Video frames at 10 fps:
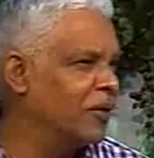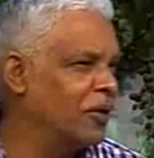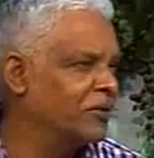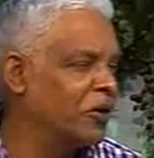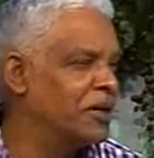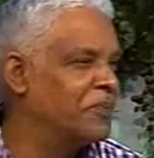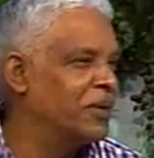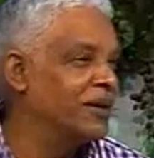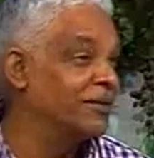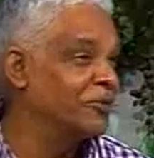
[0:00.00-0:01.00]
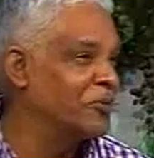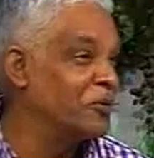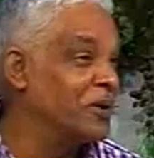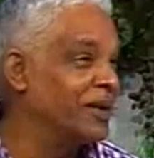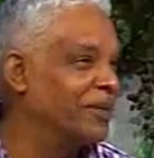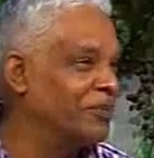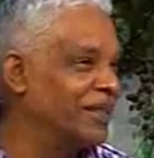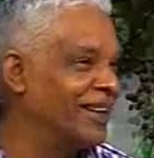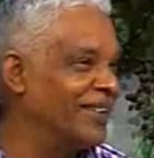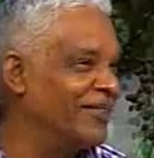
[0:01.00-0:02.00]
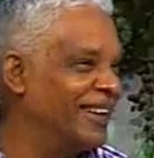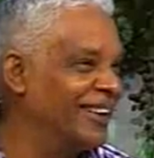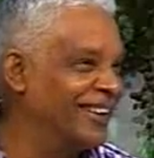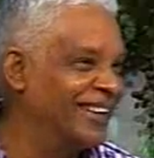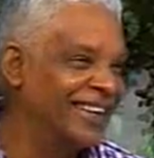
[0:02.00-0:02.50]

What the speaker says: Or it all depends whom we meet up in the evening. You know?